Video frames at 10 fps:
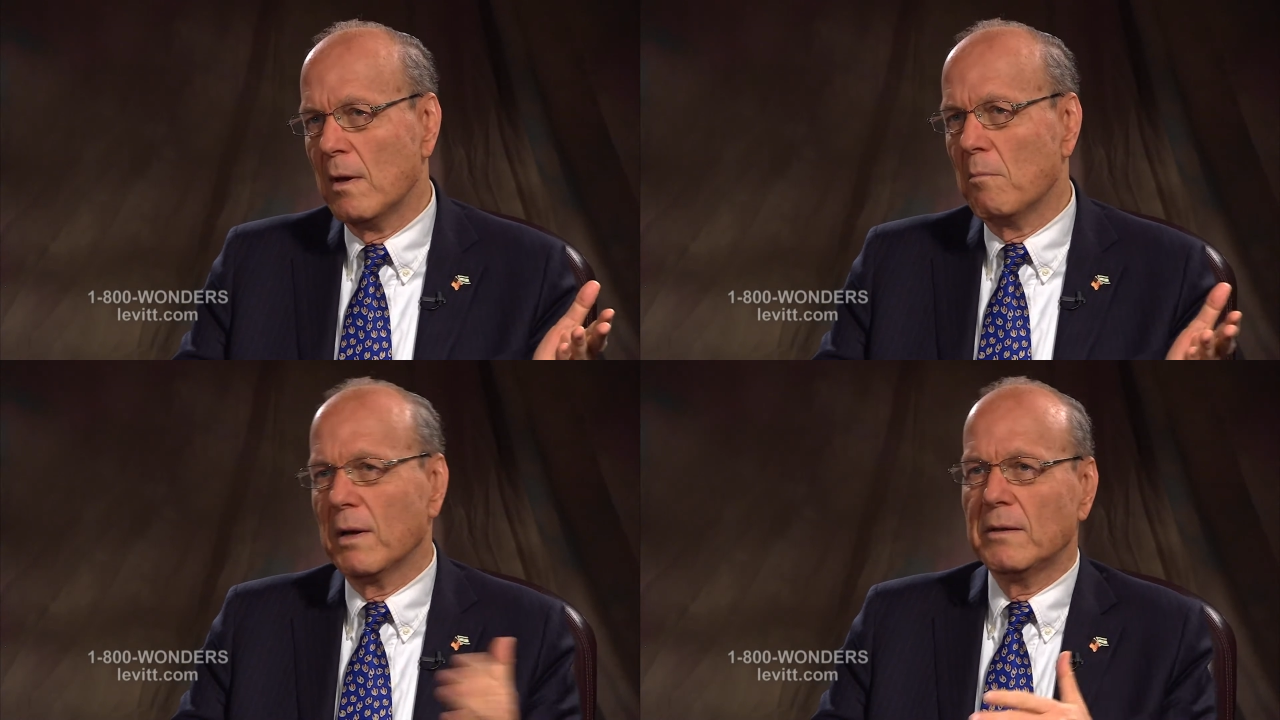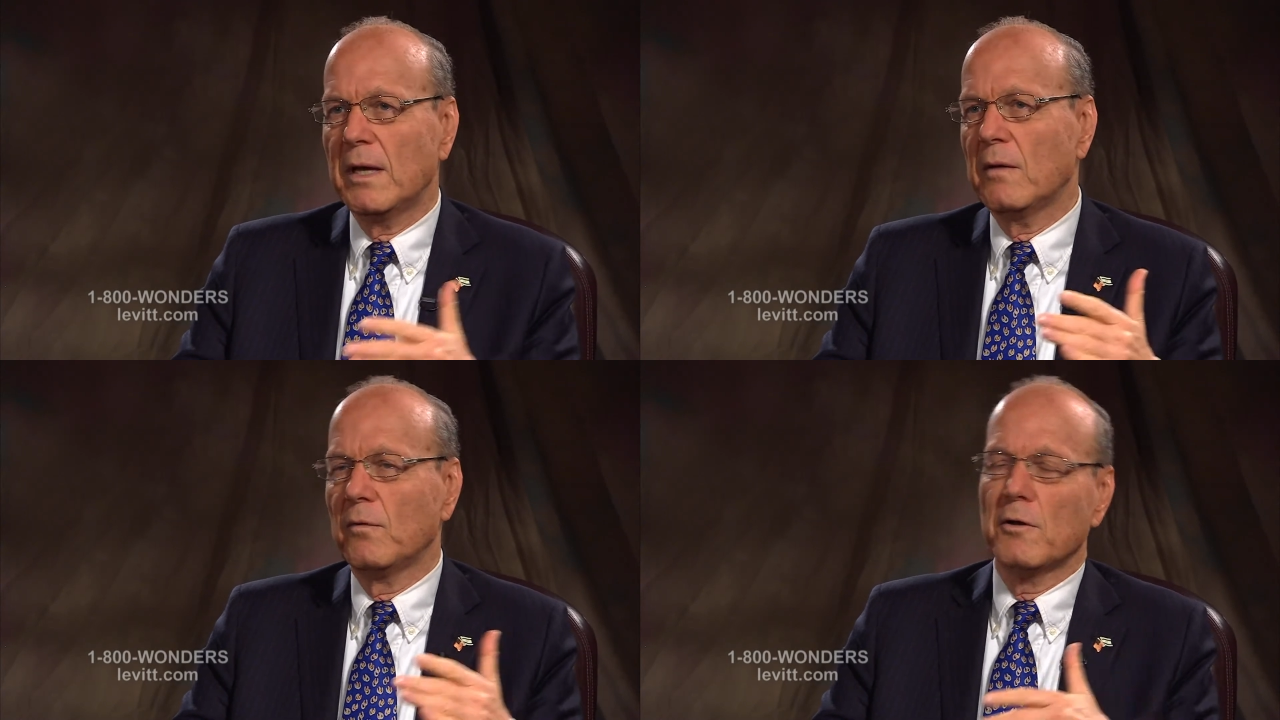but they
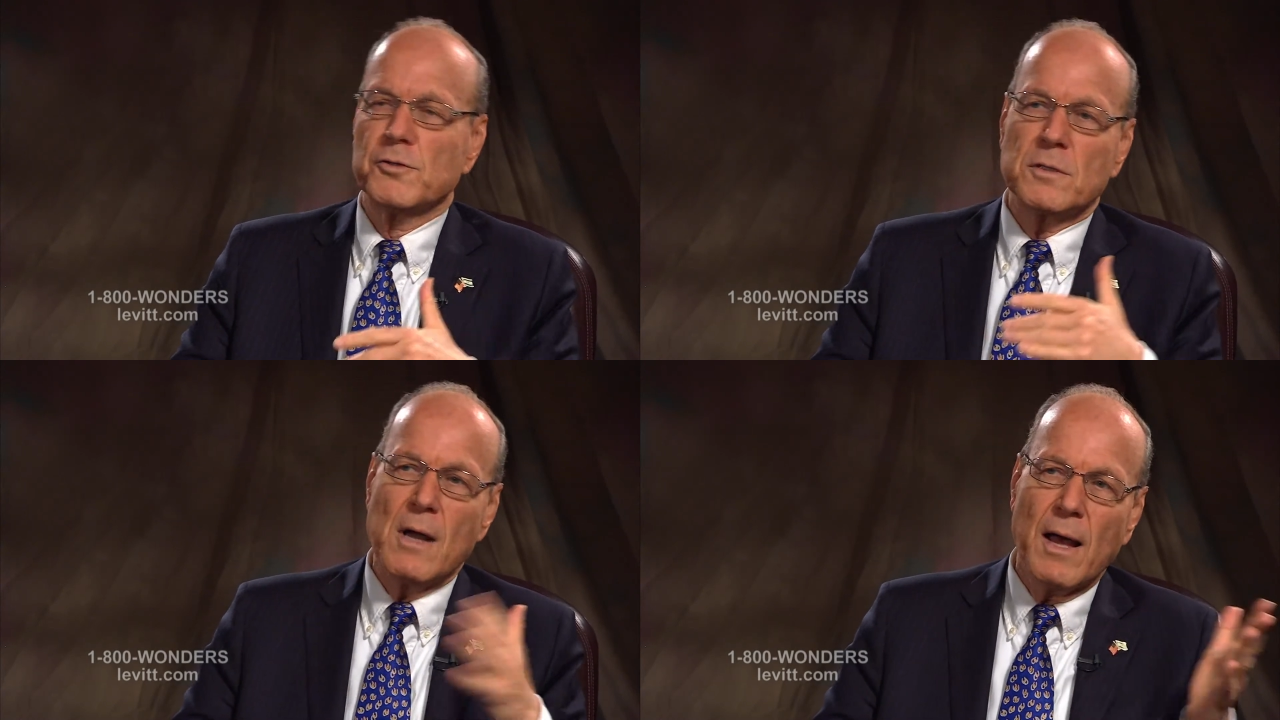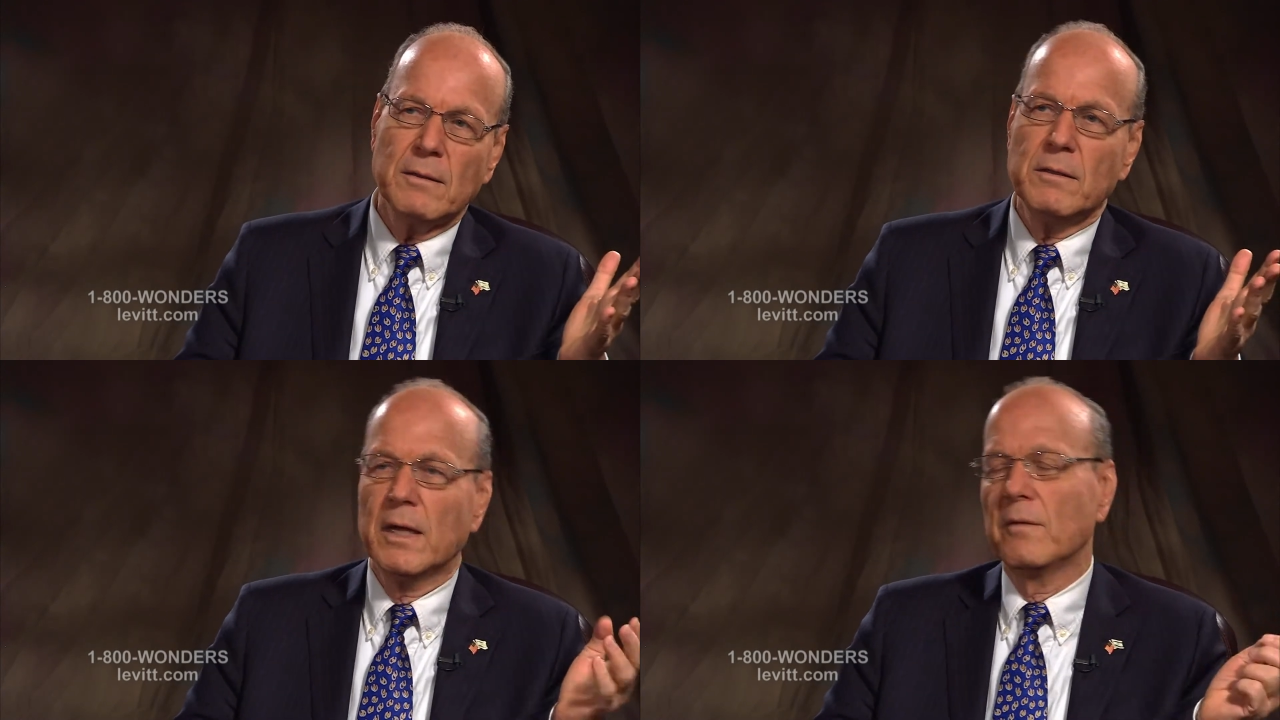have lost
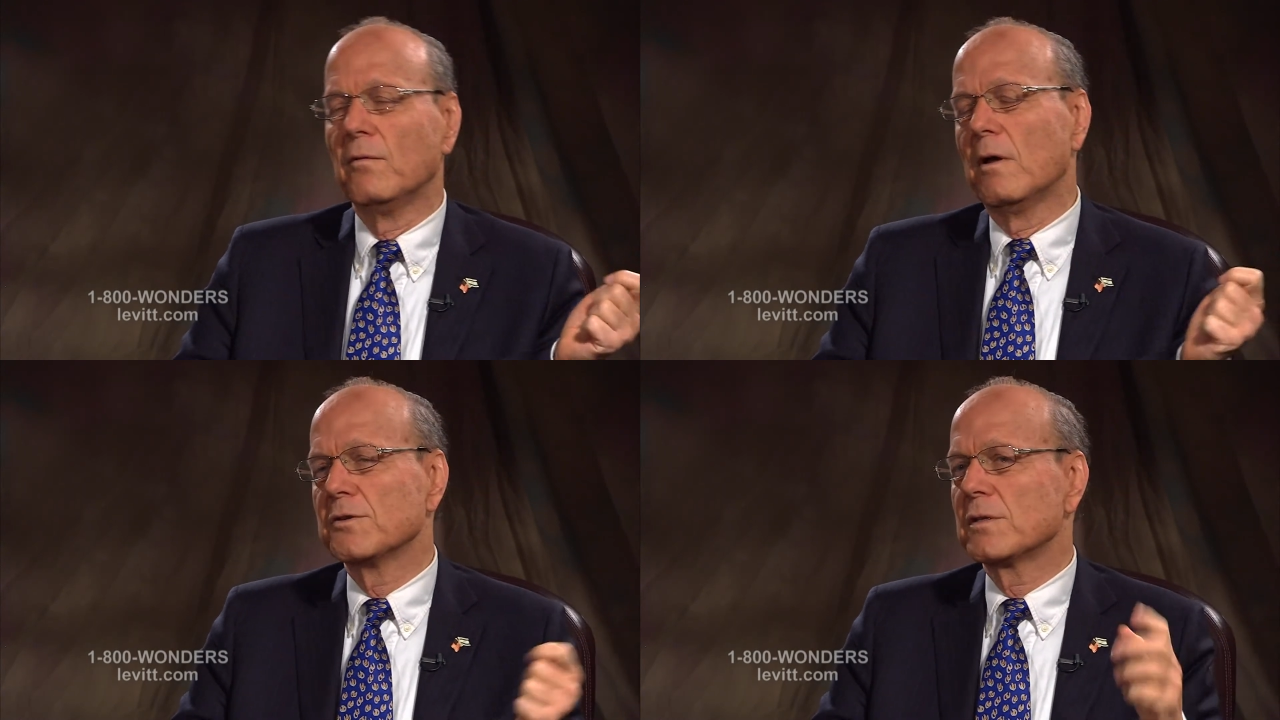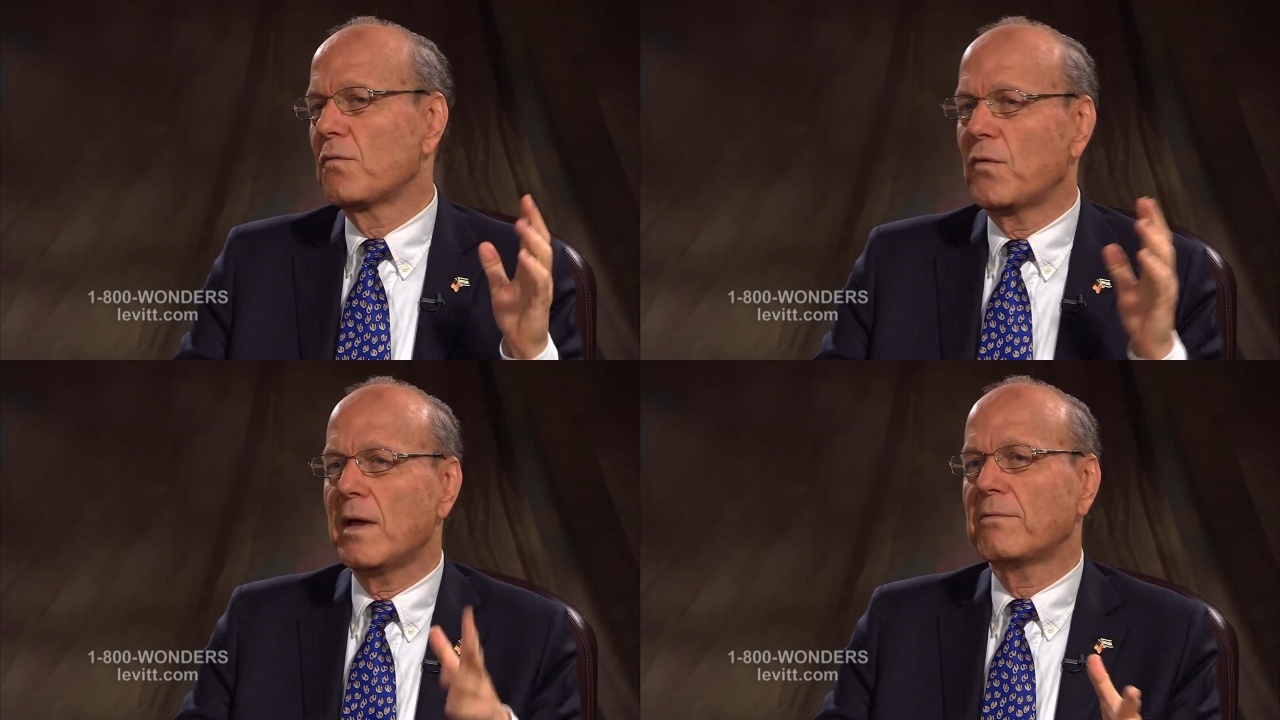God, they have lost
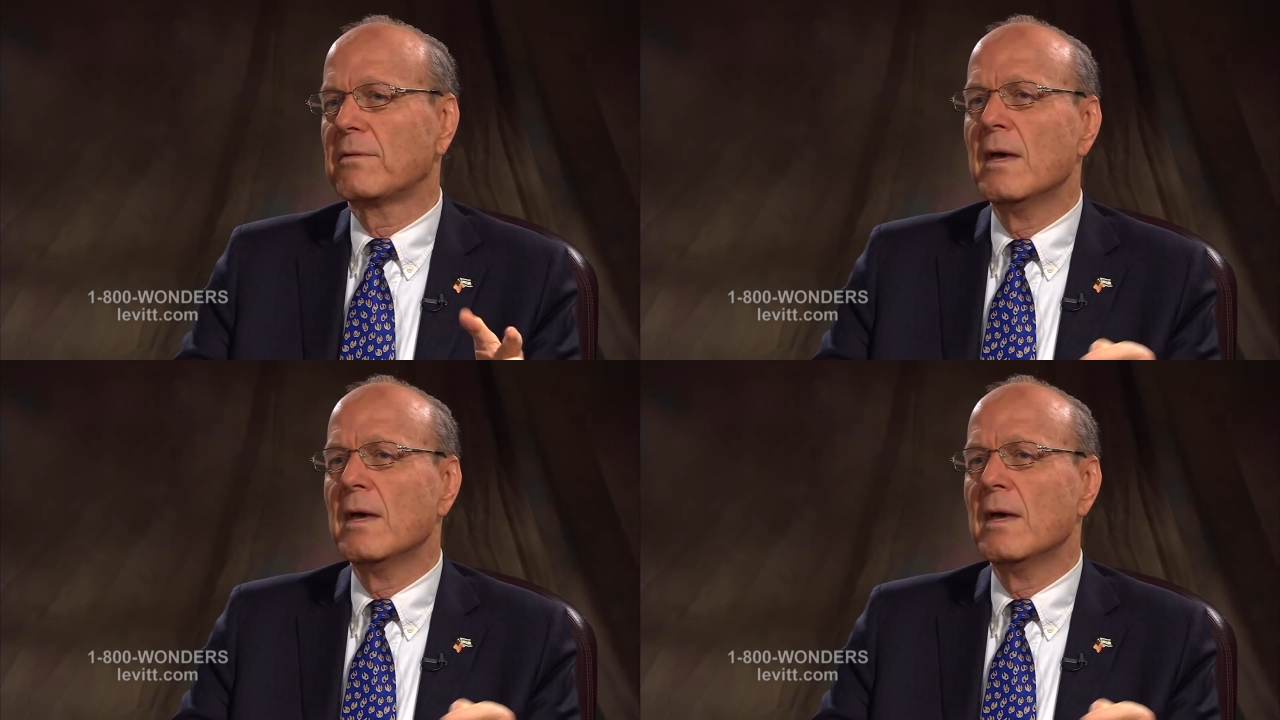faith,